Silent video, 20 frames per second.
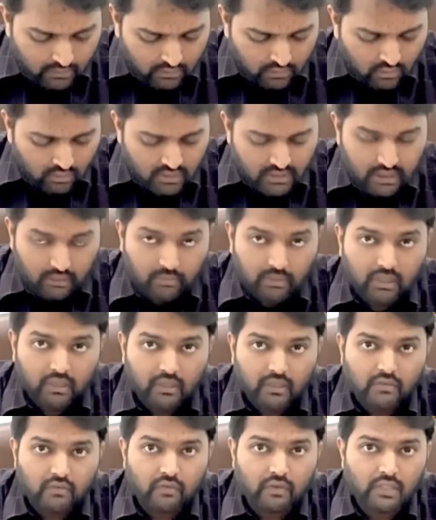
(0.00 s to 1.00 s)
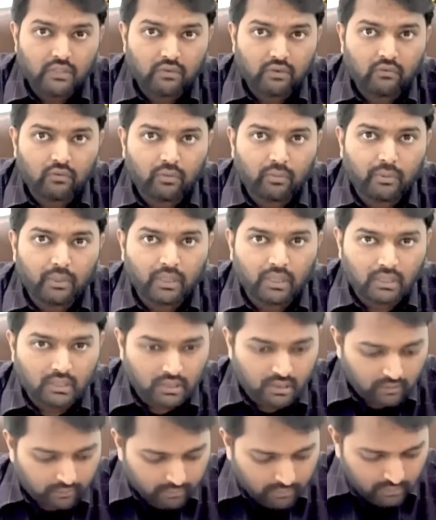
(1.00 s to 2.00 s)
Not chapter. Which one would be
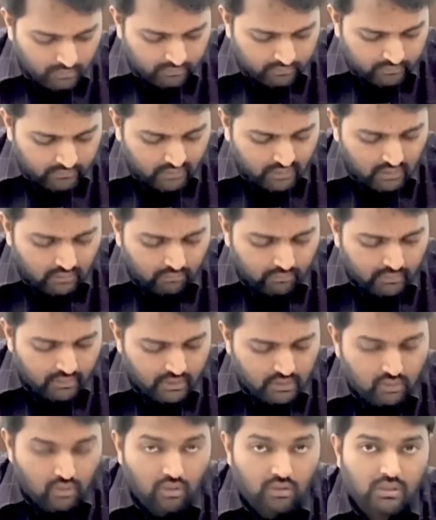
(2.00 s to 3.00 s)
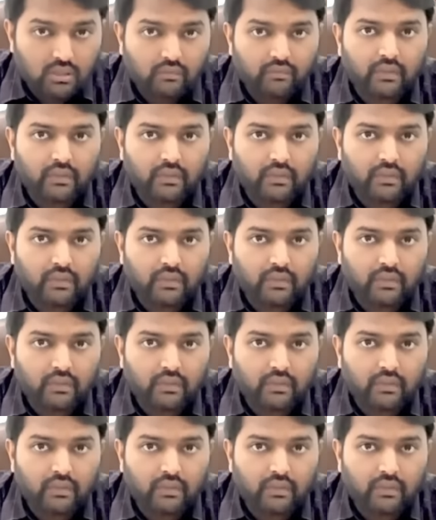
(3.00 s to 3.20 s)
cheaper? The company's cost of